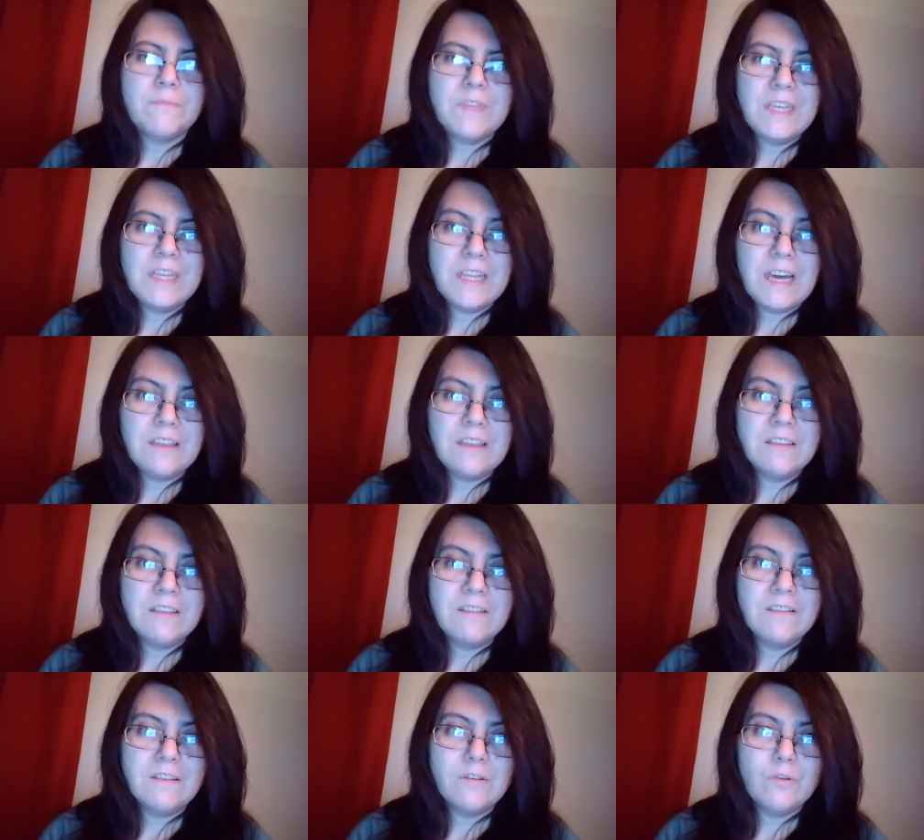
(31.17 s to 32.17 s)
delighted
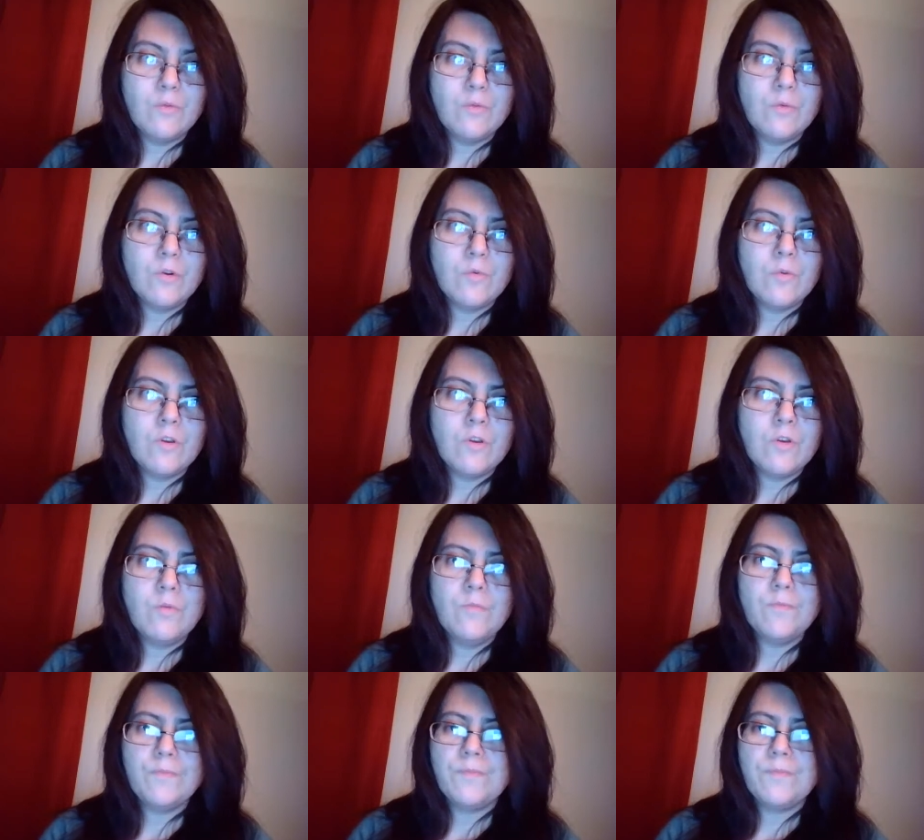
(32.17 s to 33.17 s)
to work with
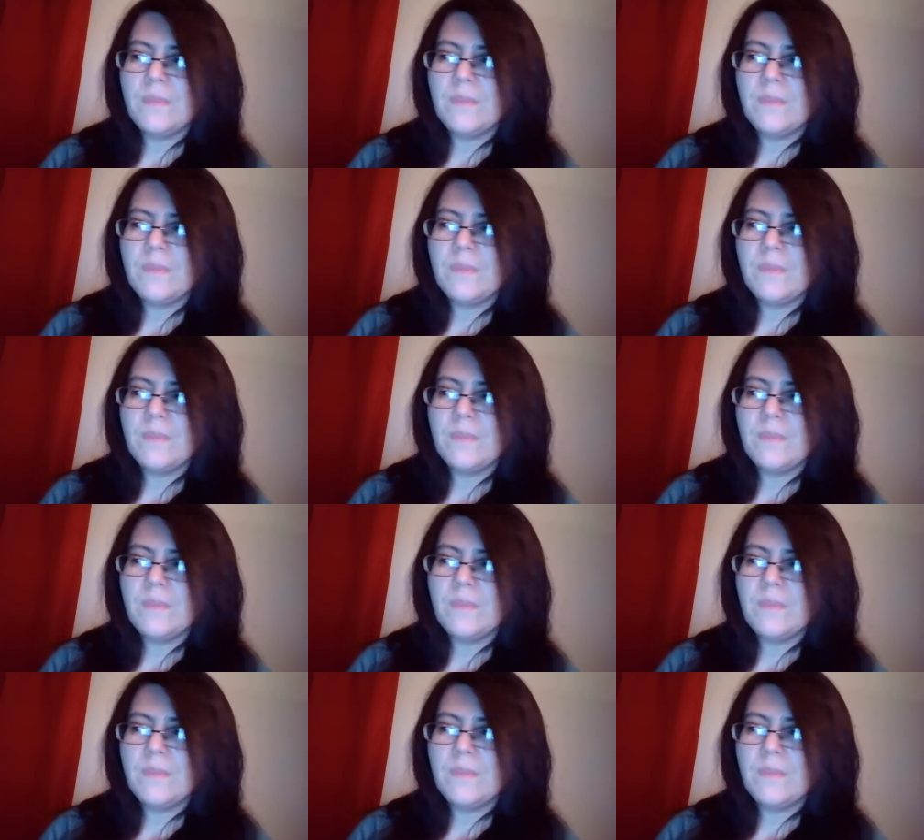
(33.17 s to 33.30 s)
you.